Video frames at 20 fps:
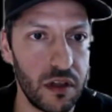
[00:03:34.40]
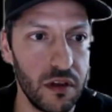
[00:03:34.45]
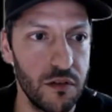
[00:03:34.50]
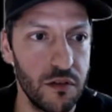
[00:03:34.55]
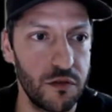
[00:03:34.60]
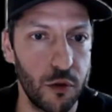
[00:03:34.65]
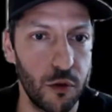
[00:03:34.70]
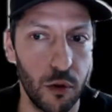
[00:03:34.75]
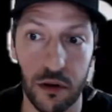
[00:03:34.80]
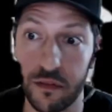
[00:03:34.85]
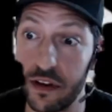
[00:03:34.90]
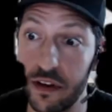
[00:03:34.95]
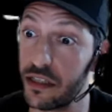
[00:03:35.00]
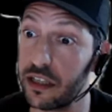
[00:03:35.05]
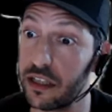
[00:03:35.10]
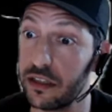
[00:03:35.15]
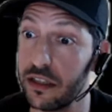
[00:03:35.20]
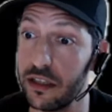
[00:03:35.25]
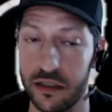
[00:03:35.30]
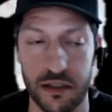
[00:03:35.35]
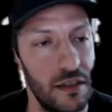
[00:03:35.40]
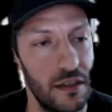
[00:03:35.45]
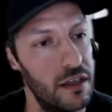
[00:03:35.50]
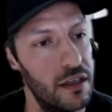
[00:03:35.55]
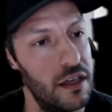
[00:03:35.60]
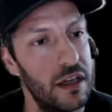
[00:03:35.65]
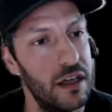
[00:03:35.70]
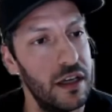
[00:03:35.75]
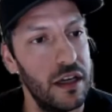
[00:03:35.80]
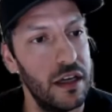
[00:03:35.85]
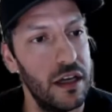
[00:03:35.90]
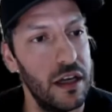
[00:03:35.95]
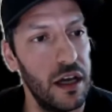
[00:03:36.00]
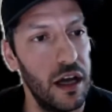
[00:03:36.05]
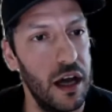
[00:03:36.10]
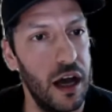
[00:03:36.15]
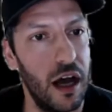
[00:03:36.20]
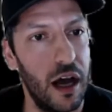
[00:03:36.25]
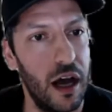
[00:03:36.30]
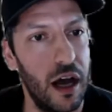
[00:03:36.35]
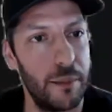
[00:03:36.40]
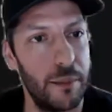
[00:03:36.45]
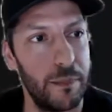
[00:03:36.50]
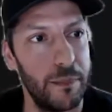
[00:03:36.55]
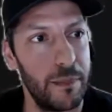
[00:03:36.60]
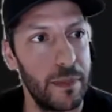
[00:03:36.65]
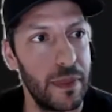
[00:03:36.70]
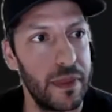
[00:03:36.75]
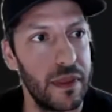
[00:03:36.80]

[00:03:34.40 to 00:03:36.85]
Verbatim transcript: for events like this. Um,